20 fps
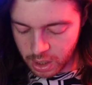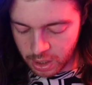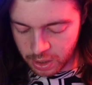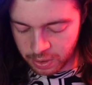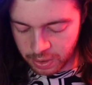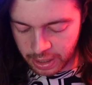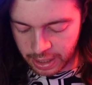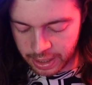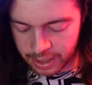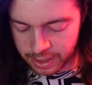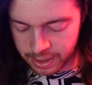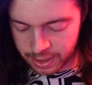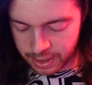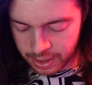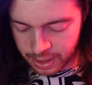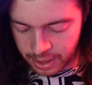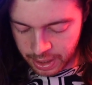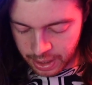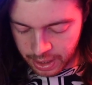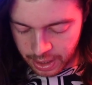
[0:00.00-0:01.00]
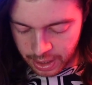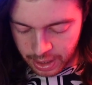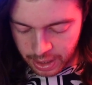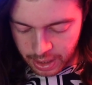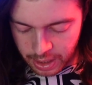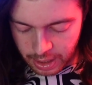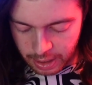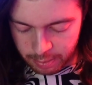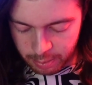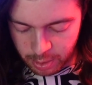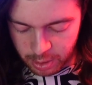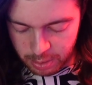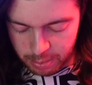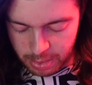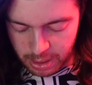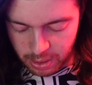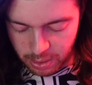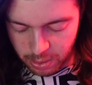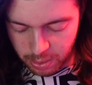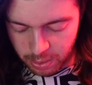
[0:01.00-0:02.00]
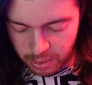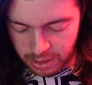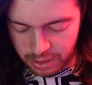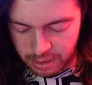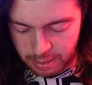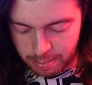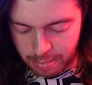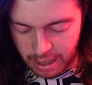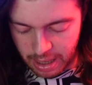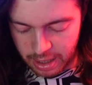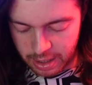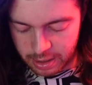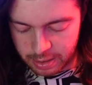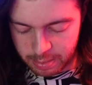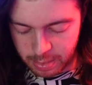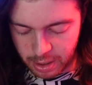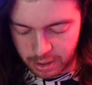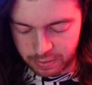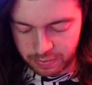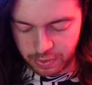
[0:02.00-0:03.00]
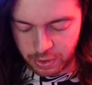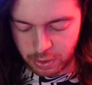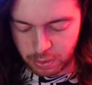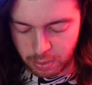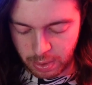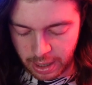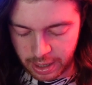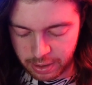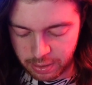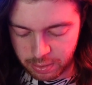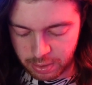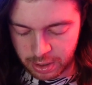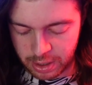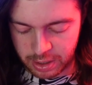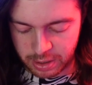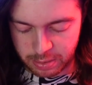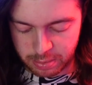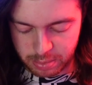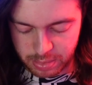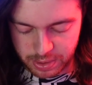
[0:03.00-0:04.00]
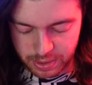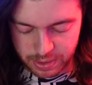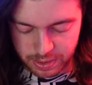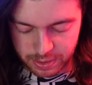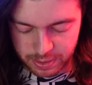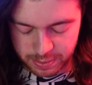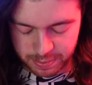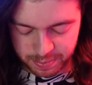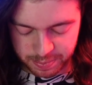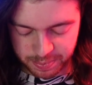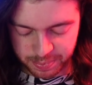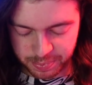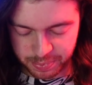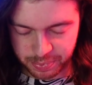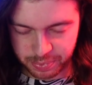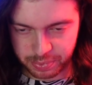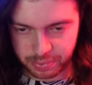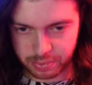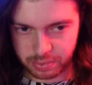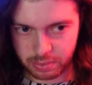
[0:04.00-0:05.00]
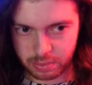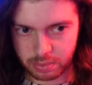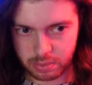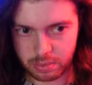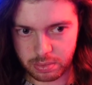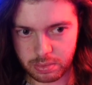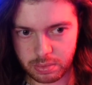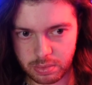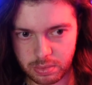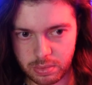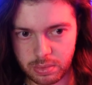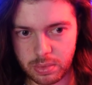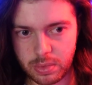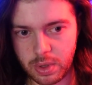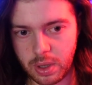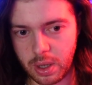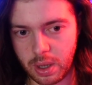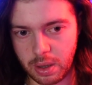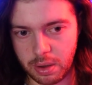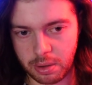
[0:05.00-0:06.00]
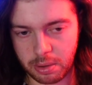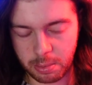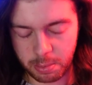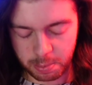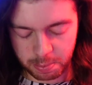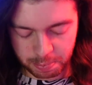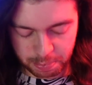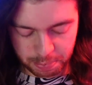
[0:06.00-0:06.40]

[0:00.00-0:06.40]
Okay, I'm going to be holding the bottom of your right ribs, okay,